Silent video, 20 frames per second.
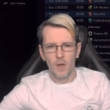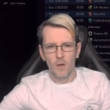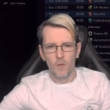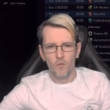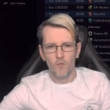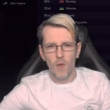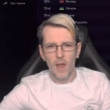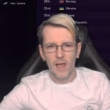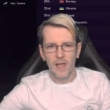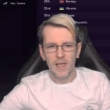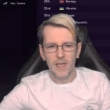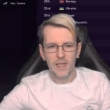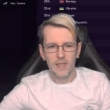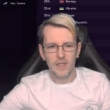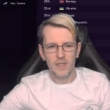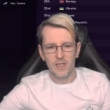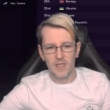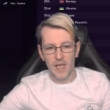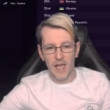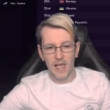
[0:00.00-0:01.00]

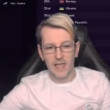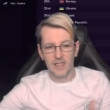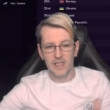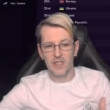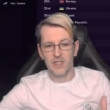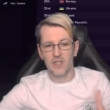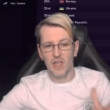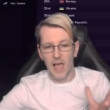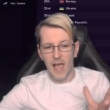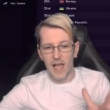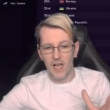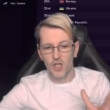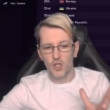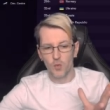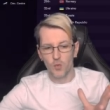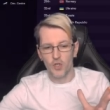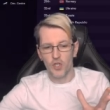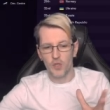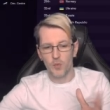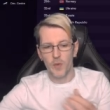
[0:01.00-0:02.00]
rankings as in actual
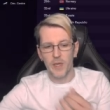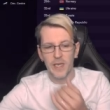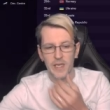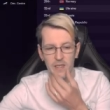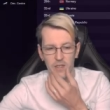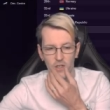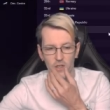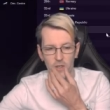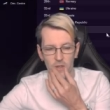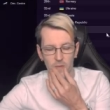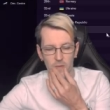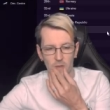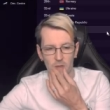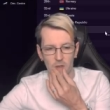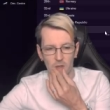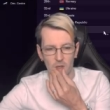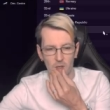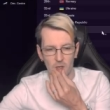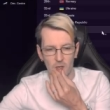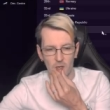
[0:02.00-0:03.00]
Sweden,
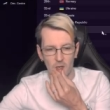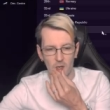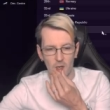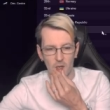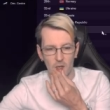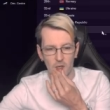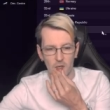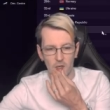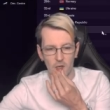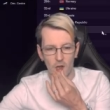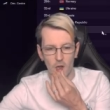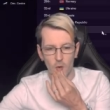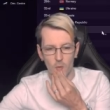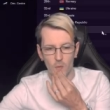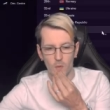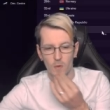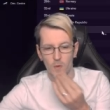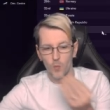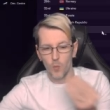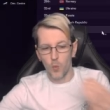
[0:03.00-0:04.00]
you know,
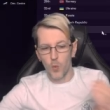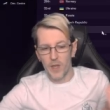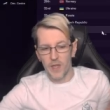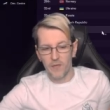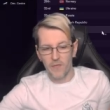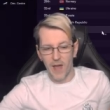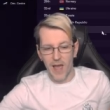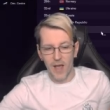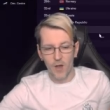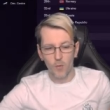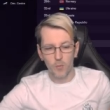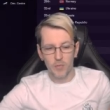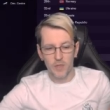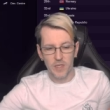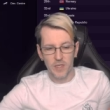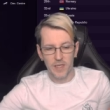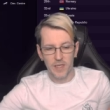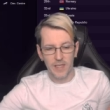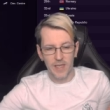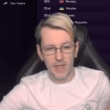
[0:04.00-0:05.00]
we've helped
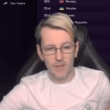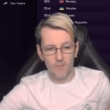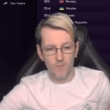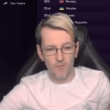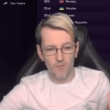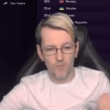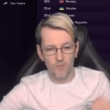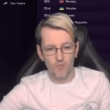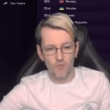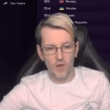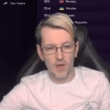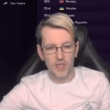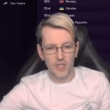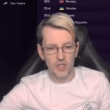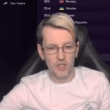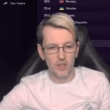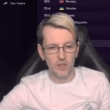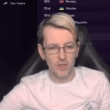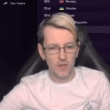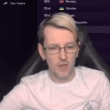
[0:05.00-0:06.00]
and they've
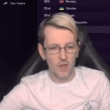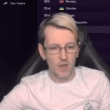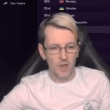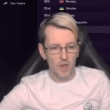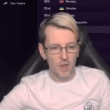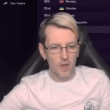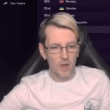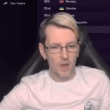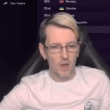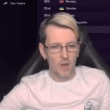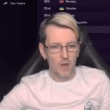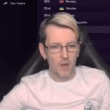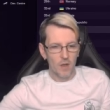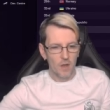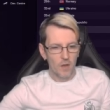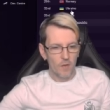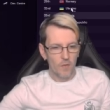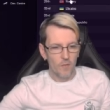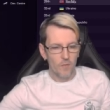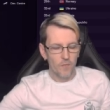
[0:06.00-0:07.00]
risen
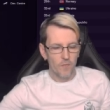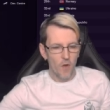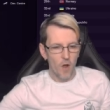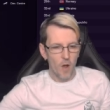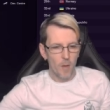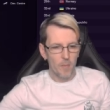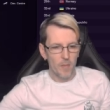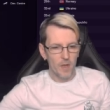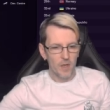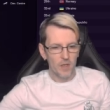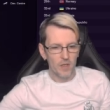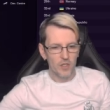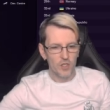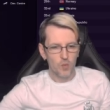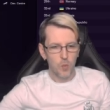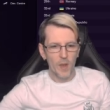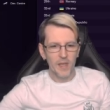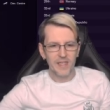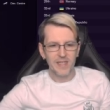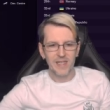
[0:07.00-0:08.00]
from
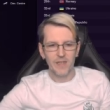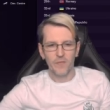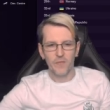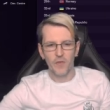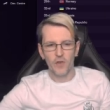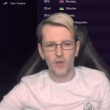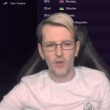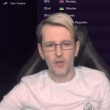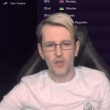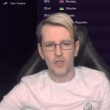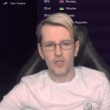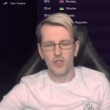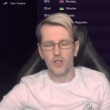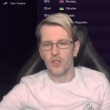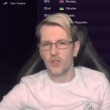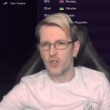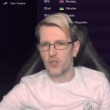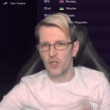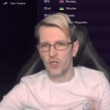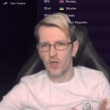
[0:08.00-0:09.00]
21st
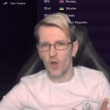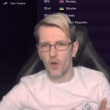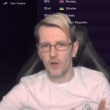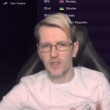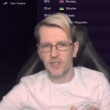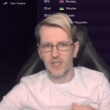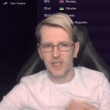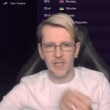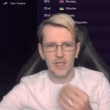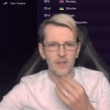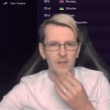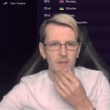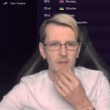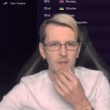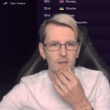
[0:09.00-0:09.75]
to 19th.